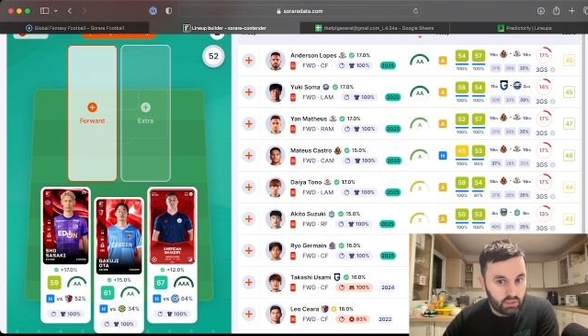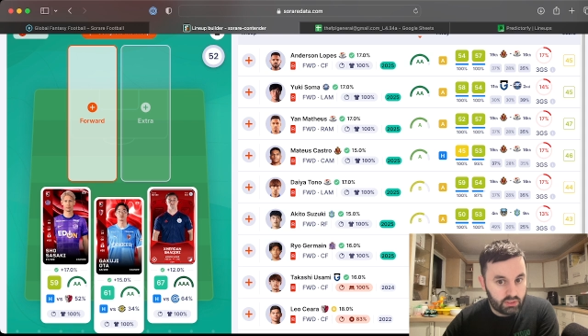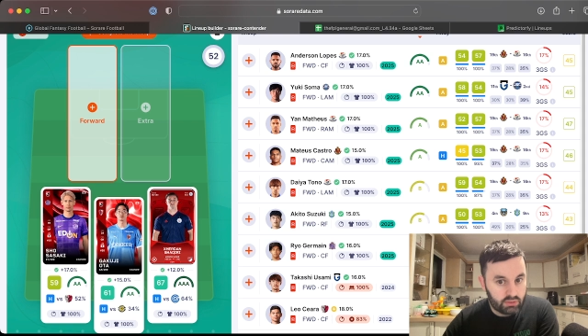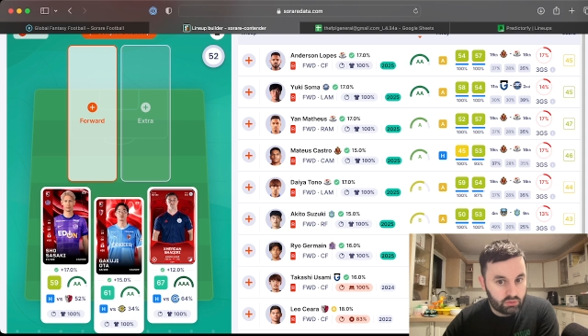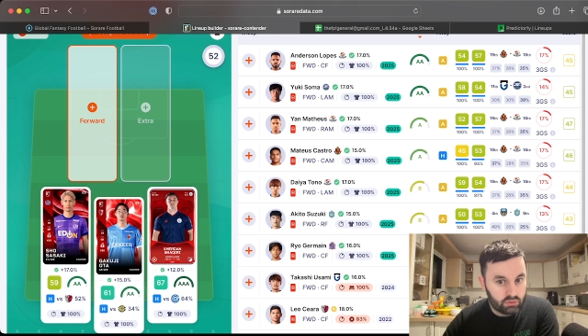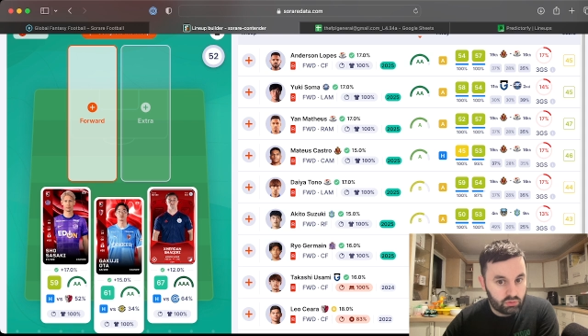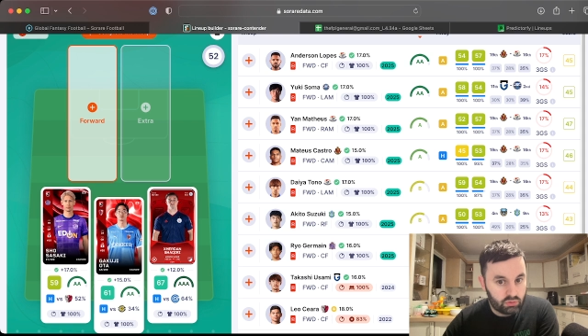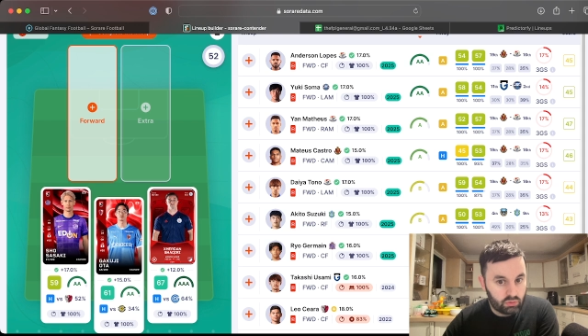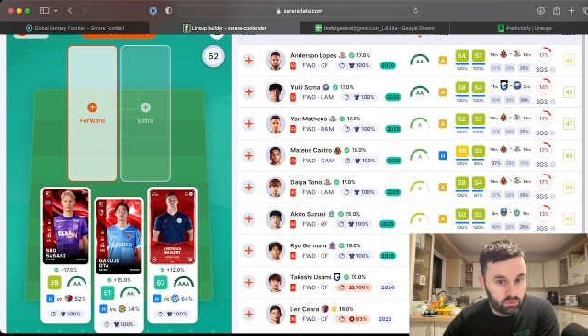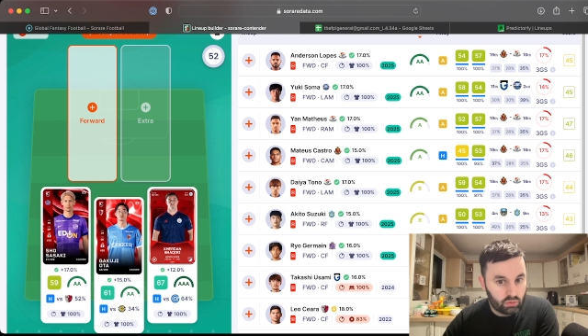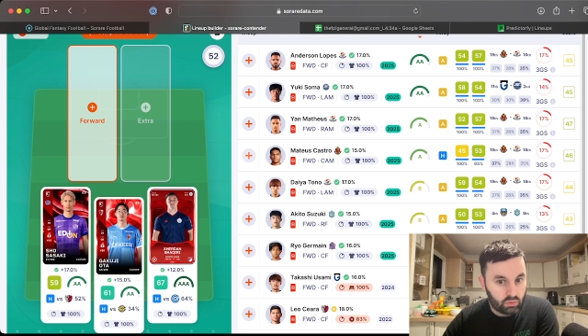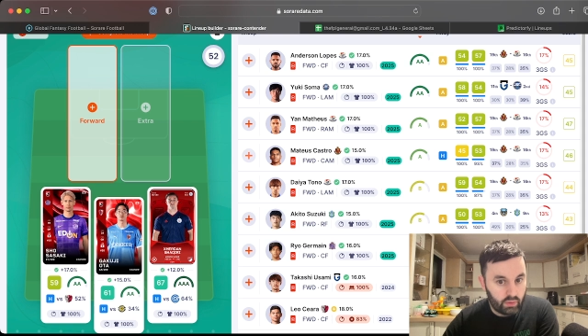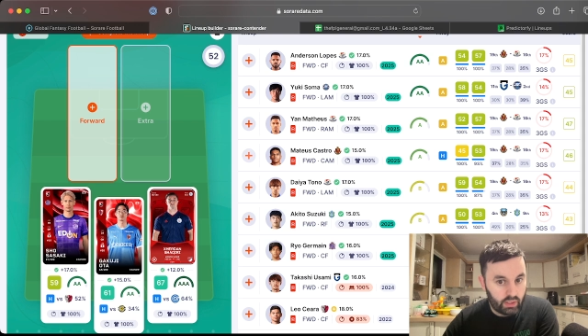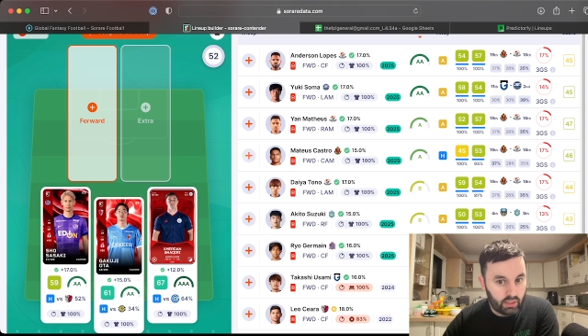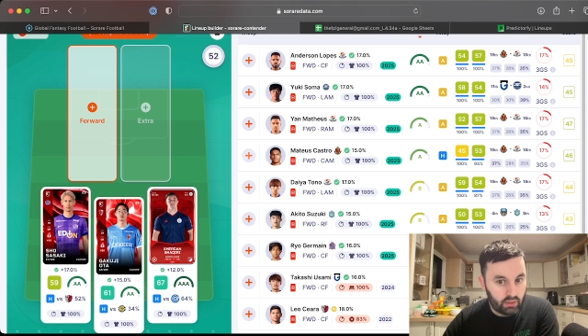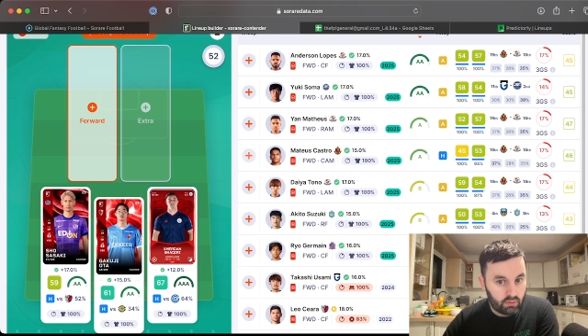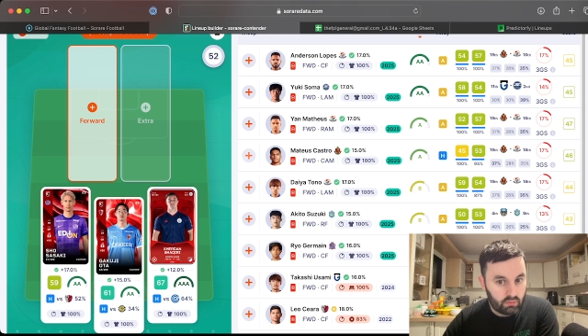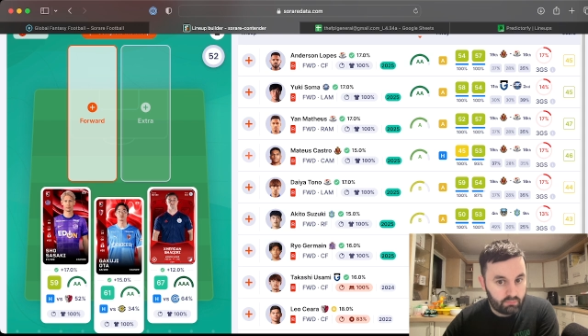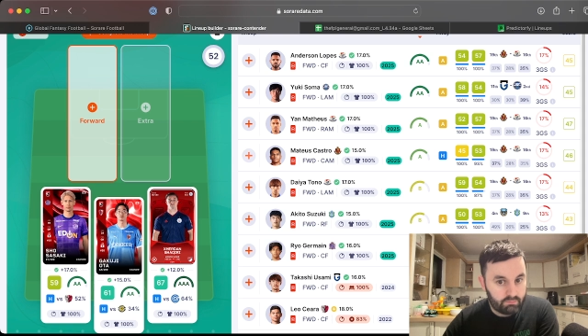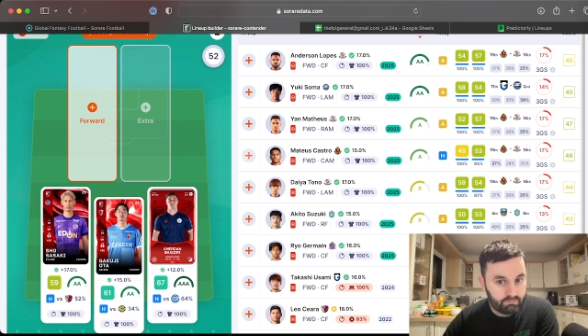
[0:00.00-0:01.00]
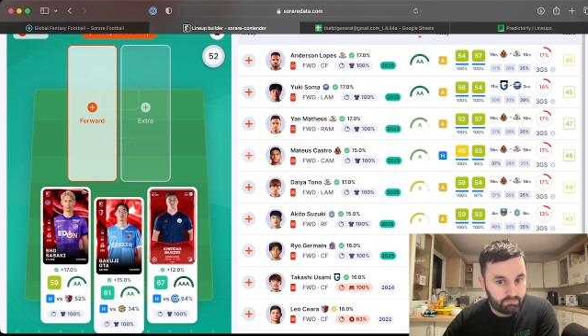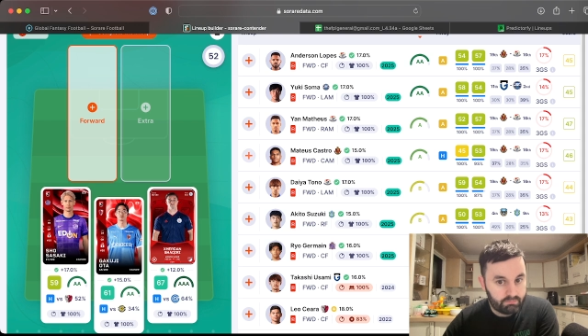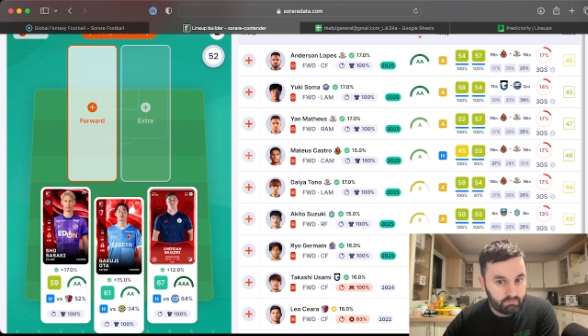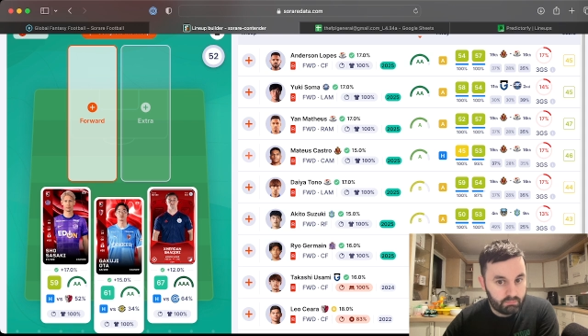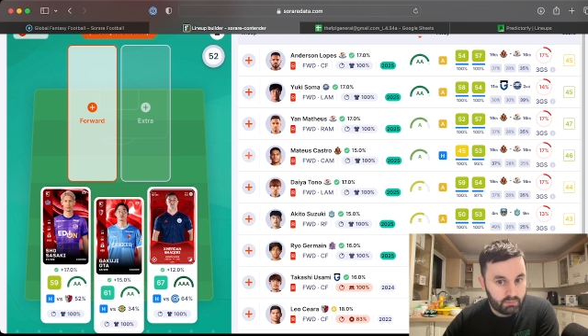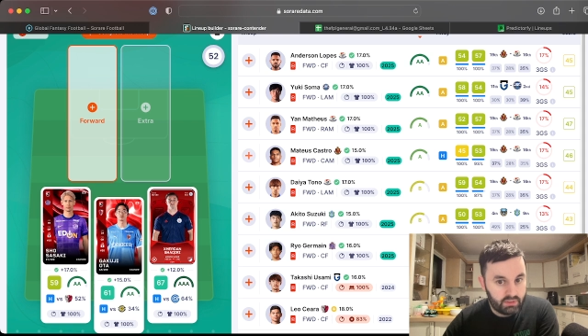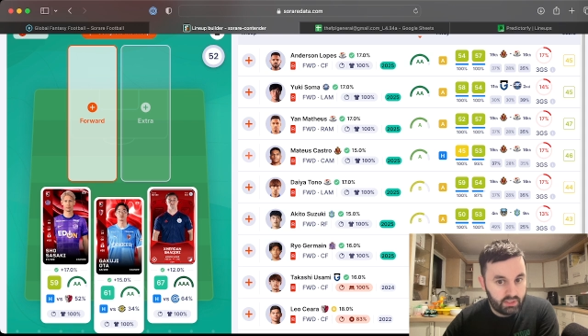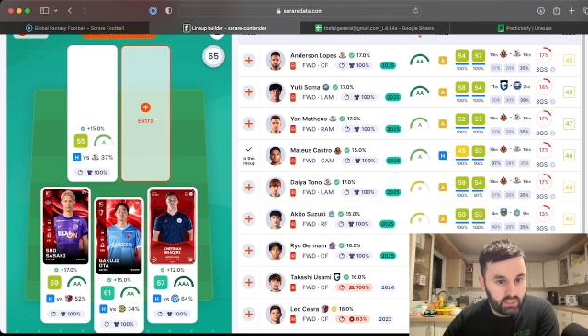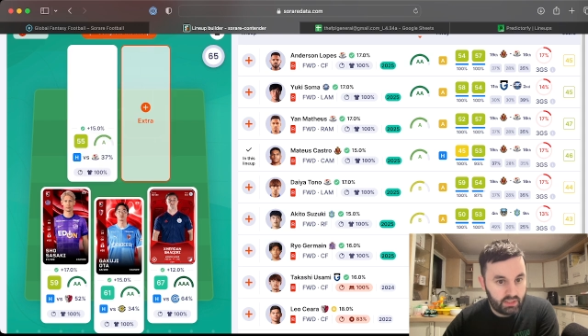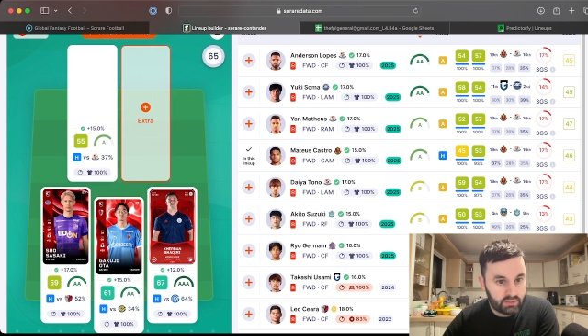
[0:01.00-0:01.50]
and score well.
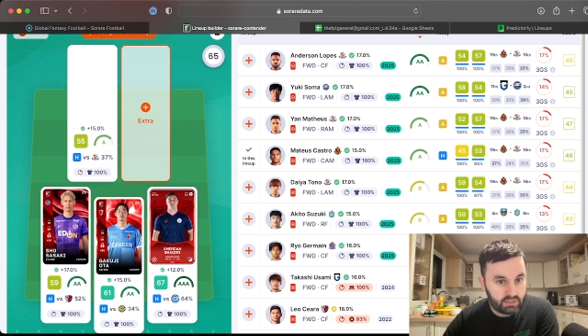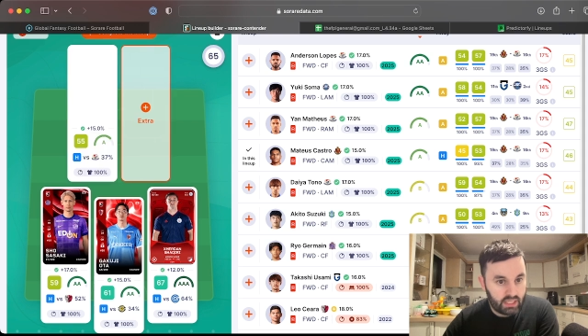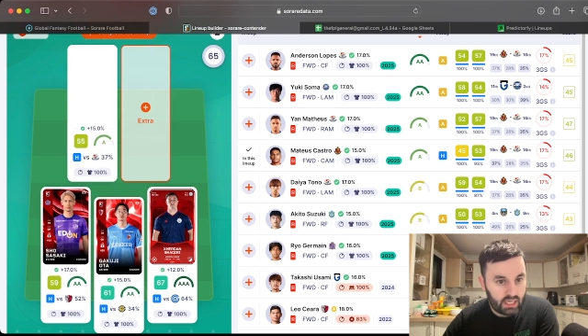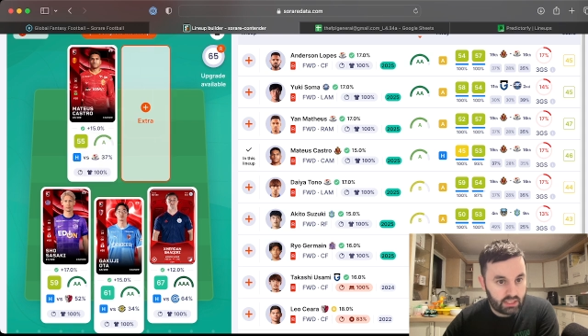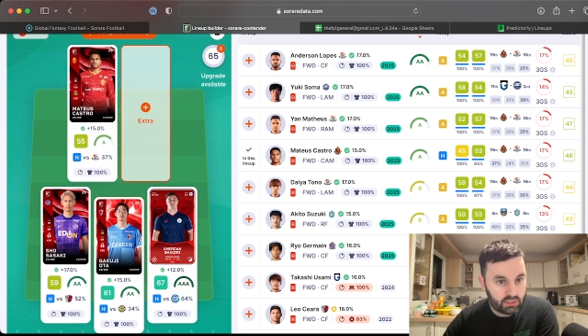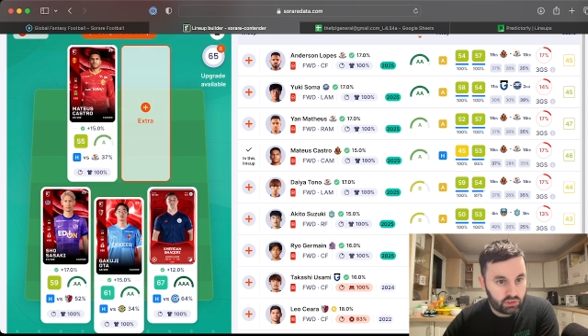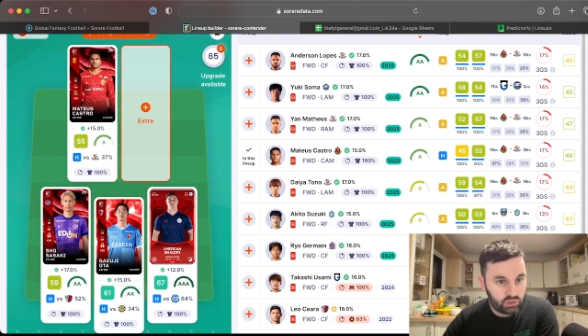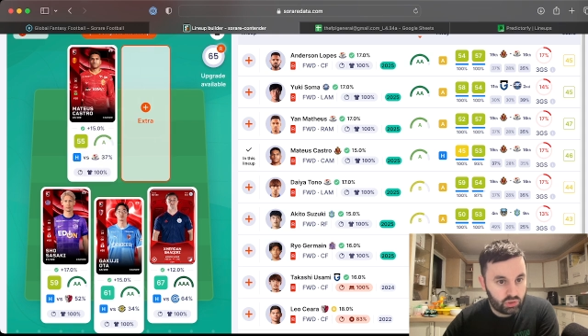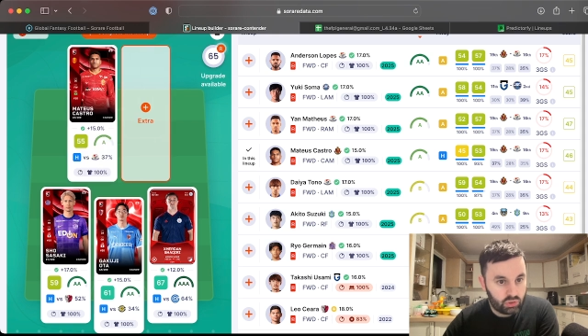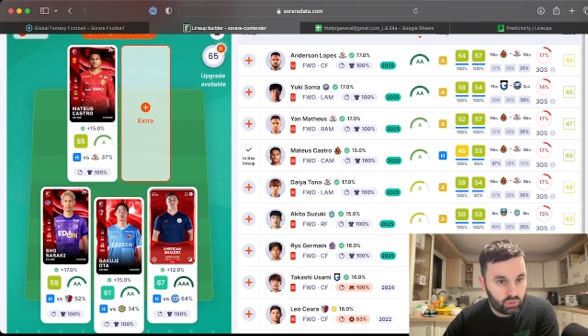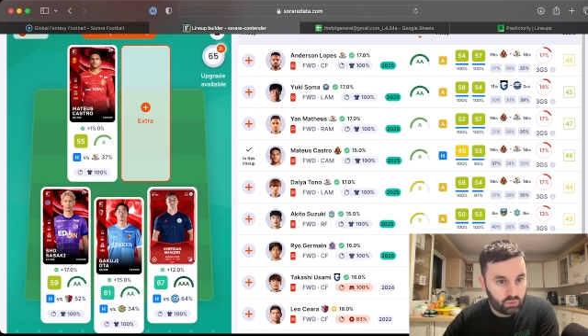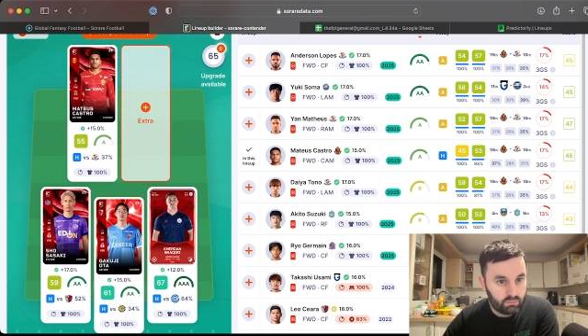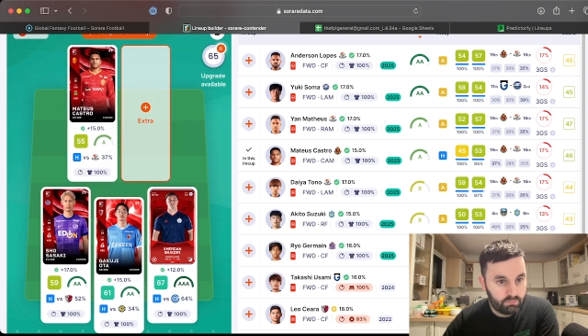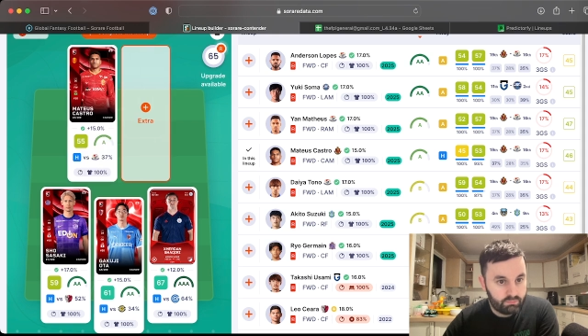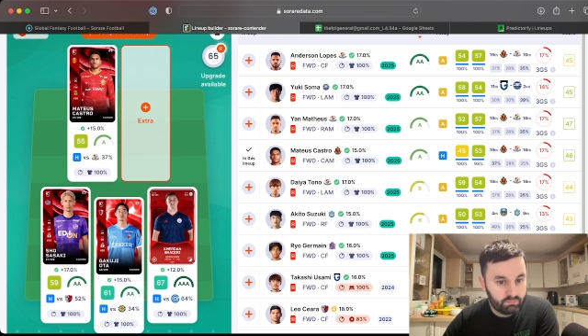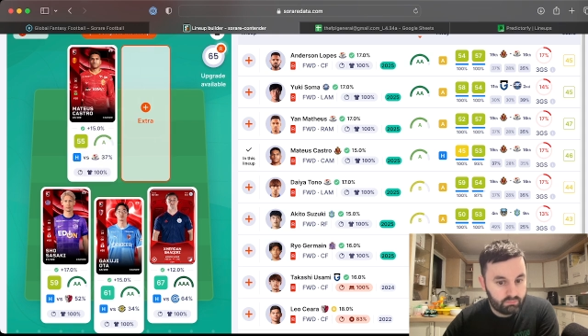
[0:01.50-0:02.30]
Mateus Castro,